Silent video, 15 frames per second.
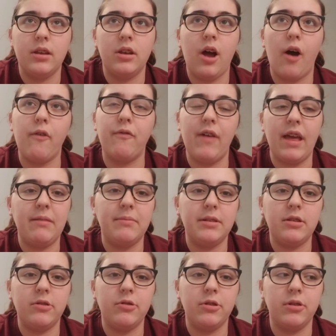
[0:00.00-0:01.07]
not
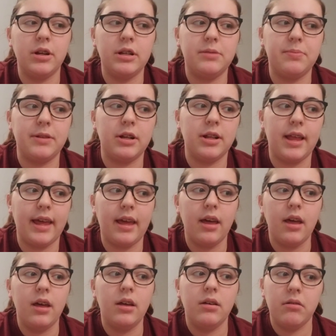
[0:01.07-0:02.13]
famous YouTubers, but they're like
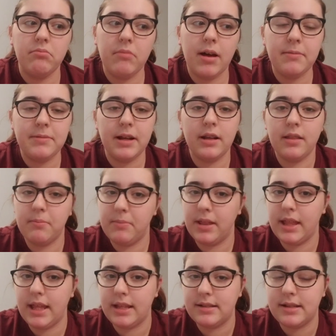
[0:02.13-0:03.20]
up there in the
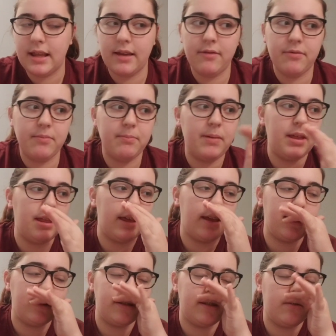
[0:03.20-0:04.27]
millions. They have
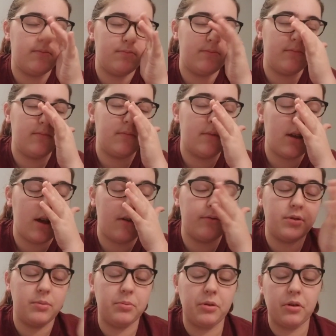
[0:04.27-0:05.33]
millions of
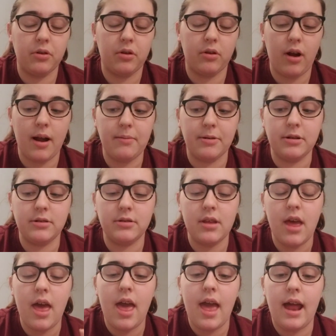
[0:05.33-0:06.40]
subscribers.
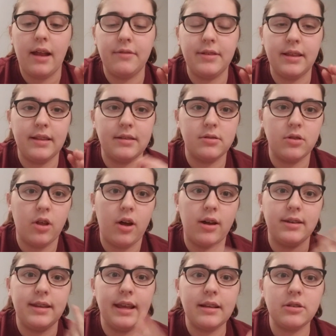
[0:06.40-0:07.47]
I've seen this a lot
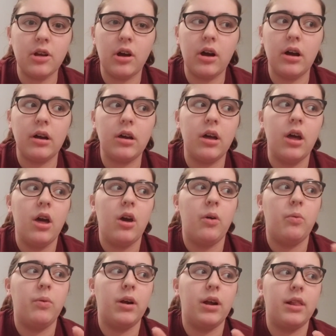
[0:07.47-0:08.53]
on TikTok
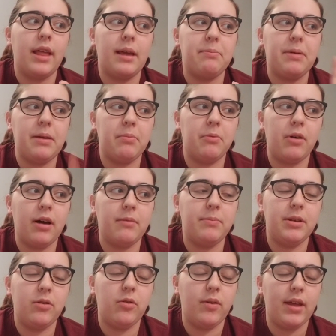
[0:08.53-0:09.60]
where like people have
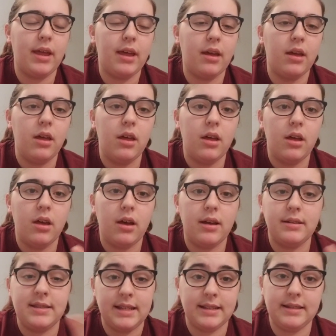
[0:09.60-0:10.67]
been doing
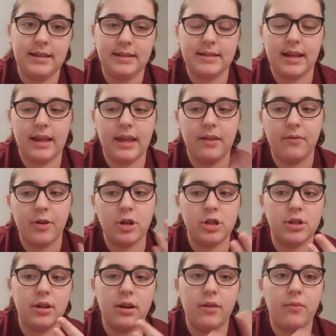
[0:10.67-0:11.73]
a 60 second
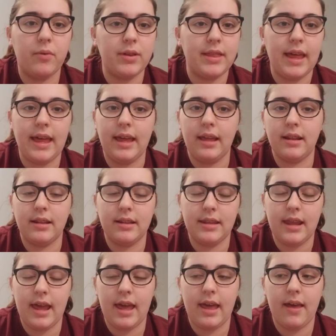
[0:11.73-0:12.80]
version of what they eat in a
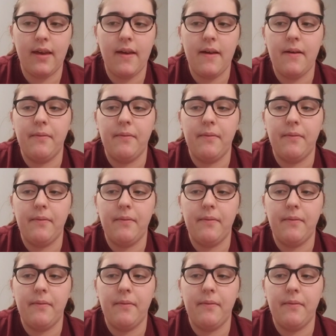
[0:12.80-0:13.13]
day.